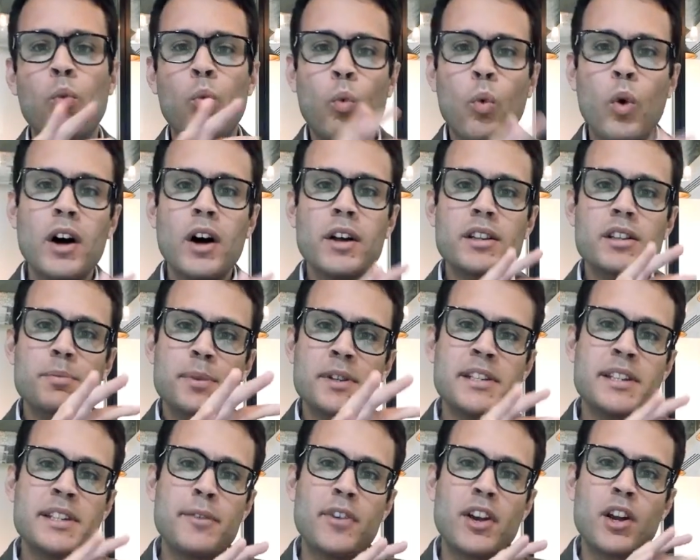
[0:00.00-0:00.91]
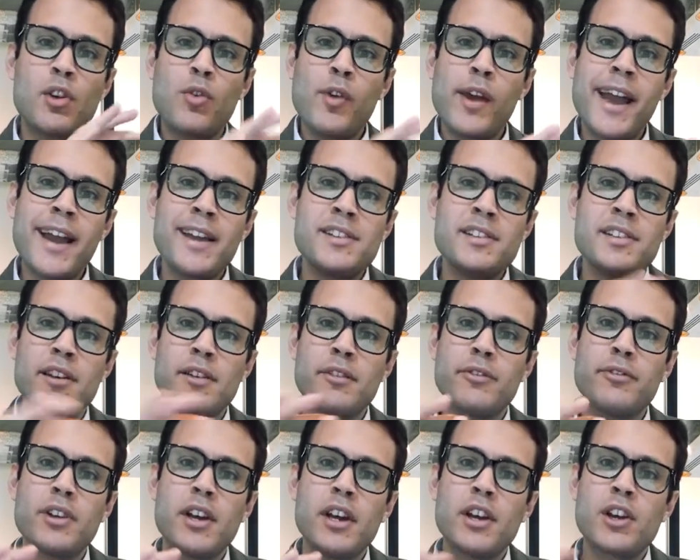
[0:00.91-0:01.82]
what specific
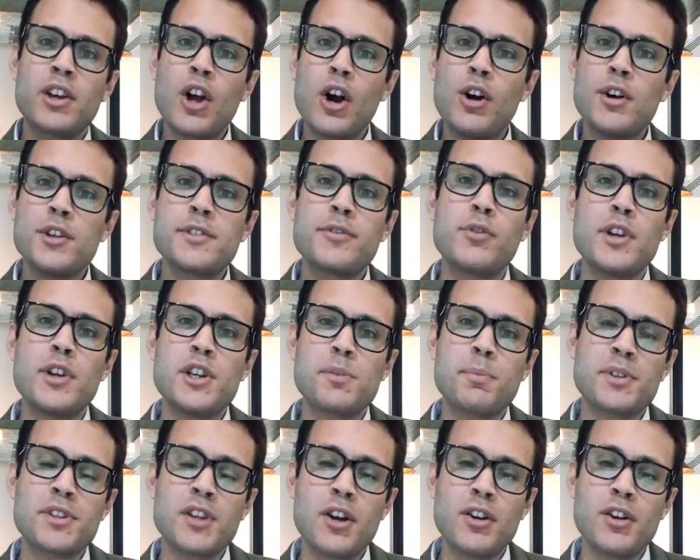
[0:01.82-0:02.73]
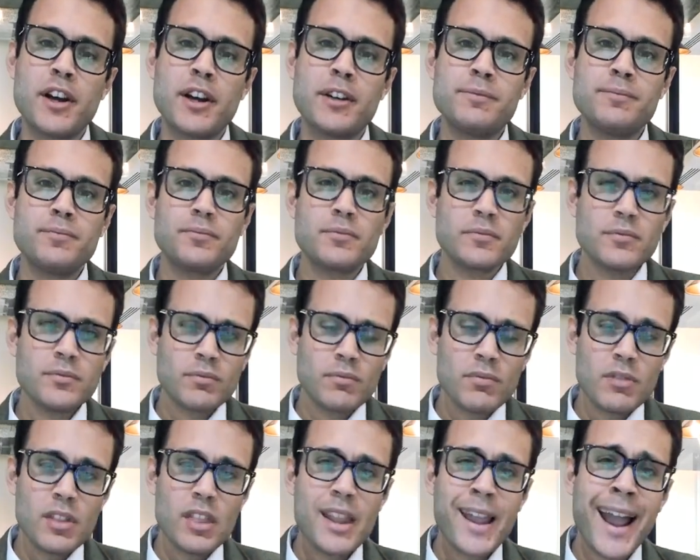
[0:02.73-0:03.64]
creative goes for each persona.
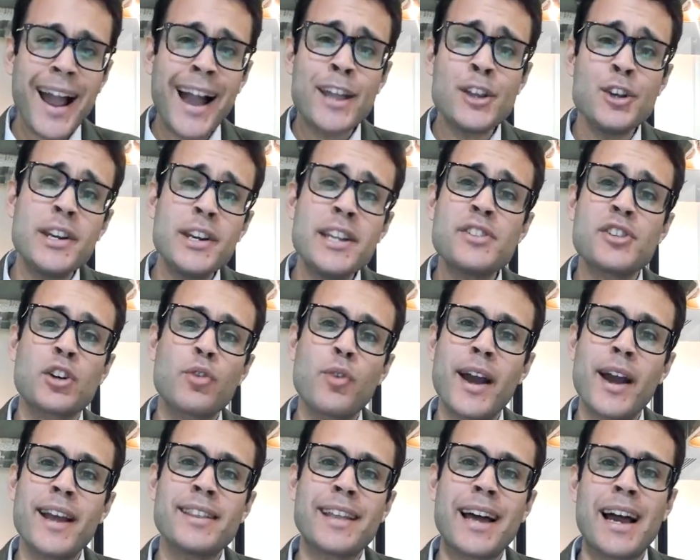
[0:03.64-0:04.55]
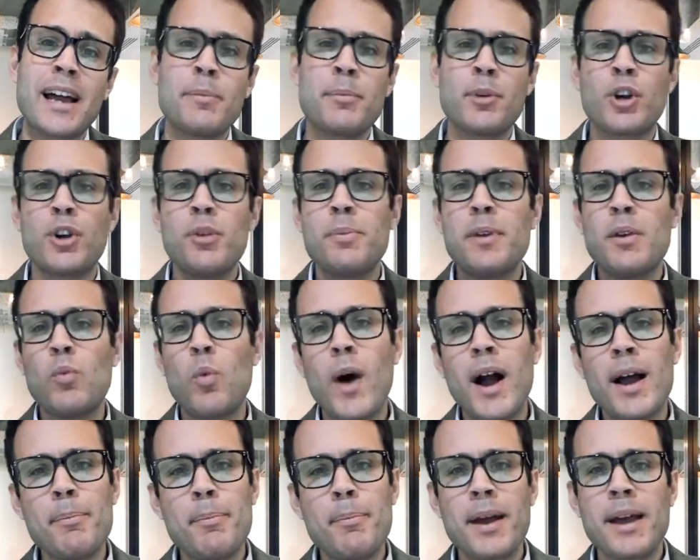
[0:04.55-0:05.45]
And you need to create that. It could be
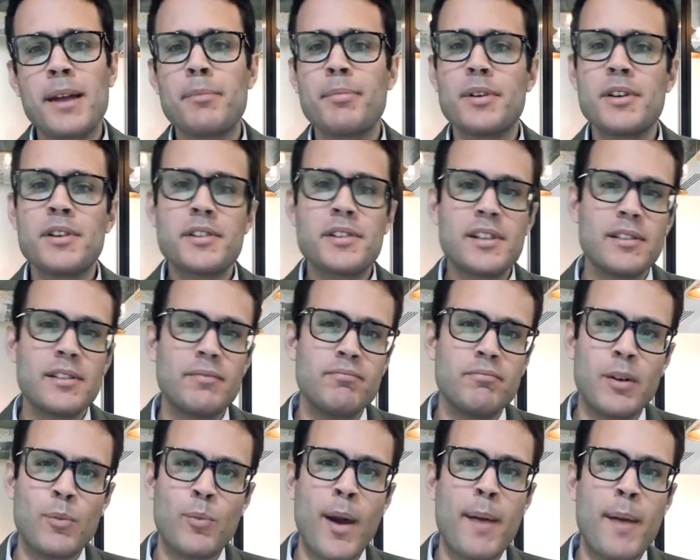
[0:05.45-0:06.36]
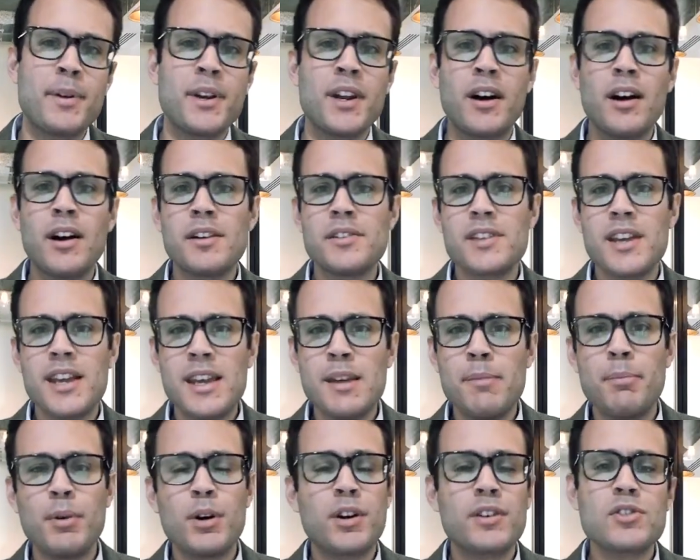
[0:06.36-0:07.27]
white papers, webinars,
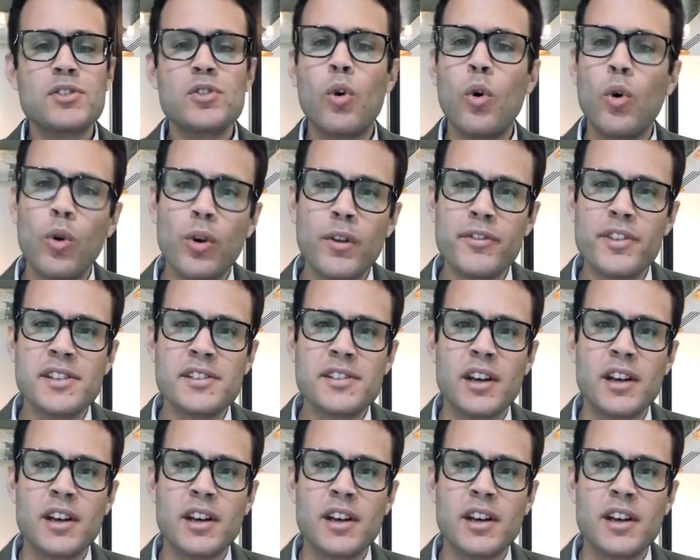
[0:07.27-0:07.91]
ebooks, all of this